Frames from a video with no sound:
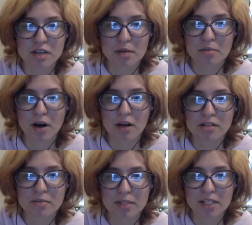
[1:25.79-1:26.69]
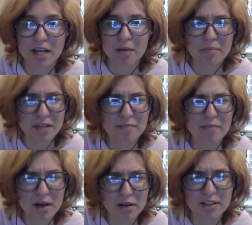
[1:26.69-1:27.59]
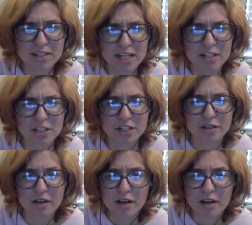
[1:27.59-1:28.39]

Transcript: and possibly a bit of medical attention.